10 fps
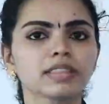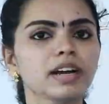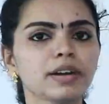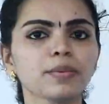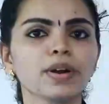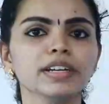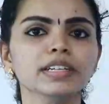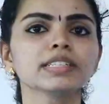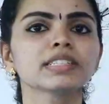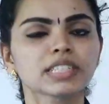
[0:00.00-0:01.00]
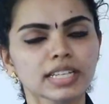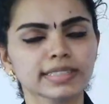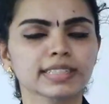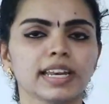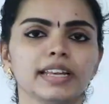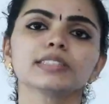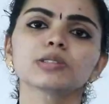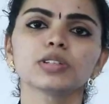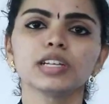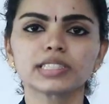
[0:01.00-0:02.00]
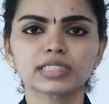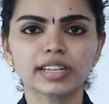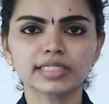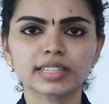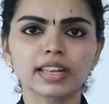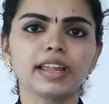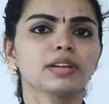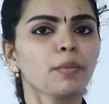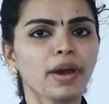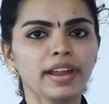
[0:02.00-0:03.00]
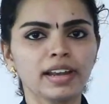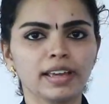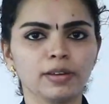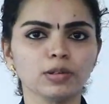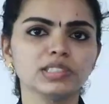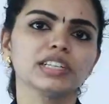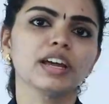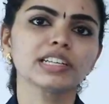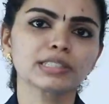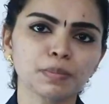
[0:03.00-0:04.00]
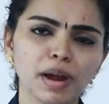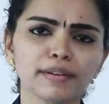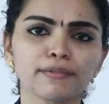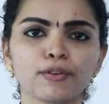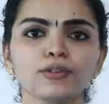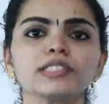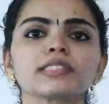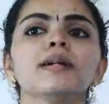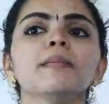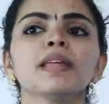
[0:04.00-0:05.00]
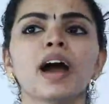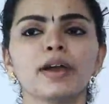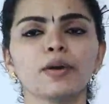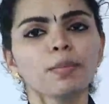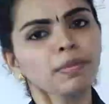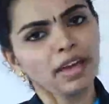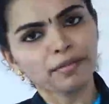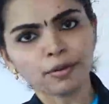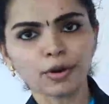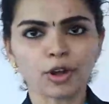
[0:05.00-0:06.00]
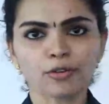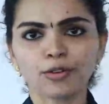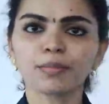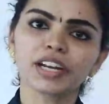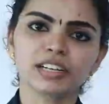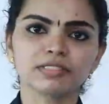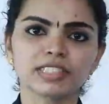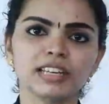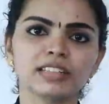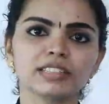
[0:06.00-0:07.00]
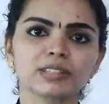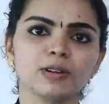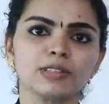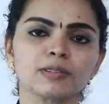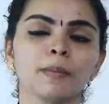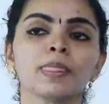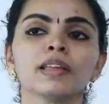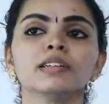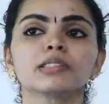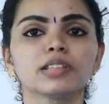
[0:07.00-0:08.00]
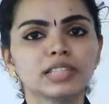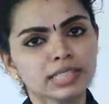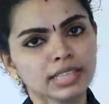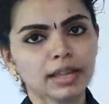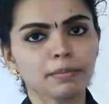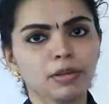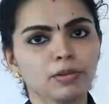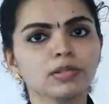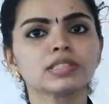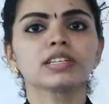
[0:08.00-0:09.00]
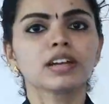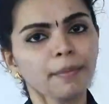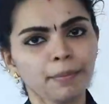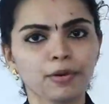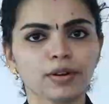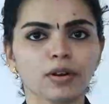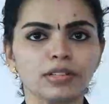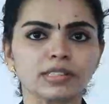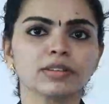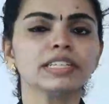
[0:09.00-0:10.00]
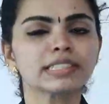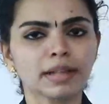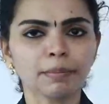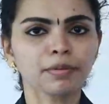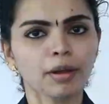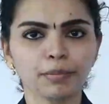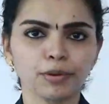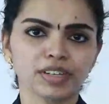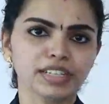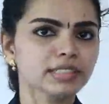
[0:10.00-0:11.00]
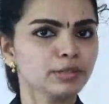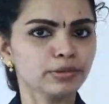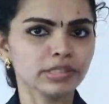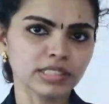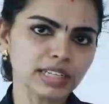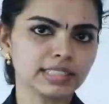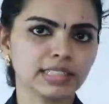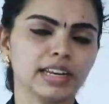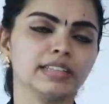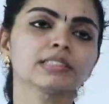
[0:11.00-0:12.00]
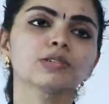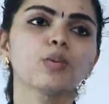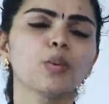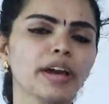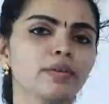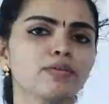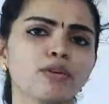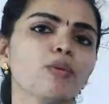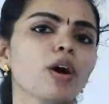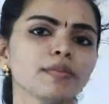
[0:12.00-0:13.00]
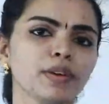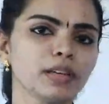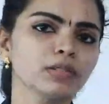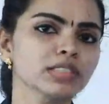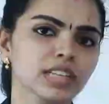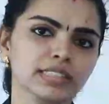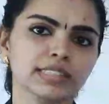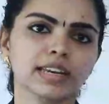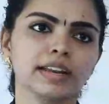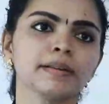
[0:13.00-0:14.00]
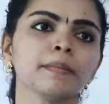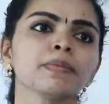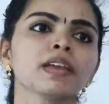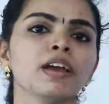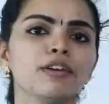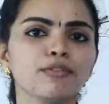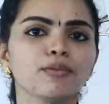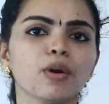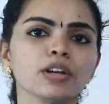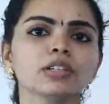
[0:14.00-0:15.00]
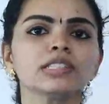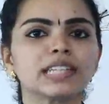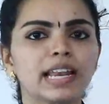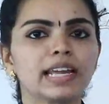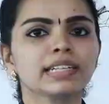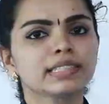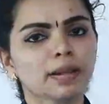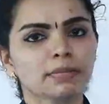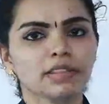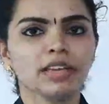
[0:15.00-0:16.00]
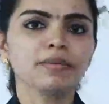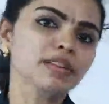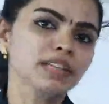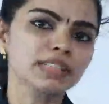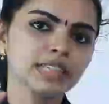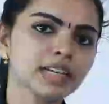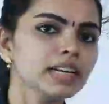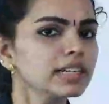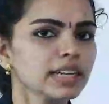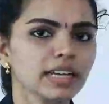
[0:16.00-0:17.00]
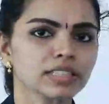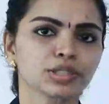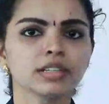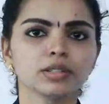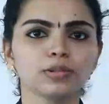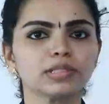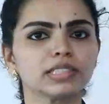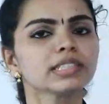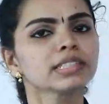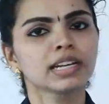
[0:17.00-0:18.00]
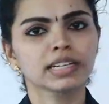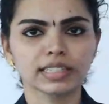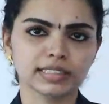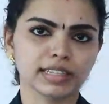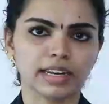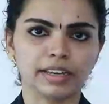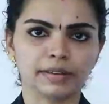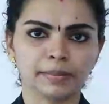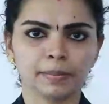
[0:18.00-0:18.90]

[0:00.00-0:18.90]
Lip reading: Third one is touch screen. So this touch screen widely used in our smartphones. I hope every one of you might have seen this also. So this can be used in computer also. In some computers use touch screen. So for what we use touch screen? If you want to select something with a single touch, use this touch screen.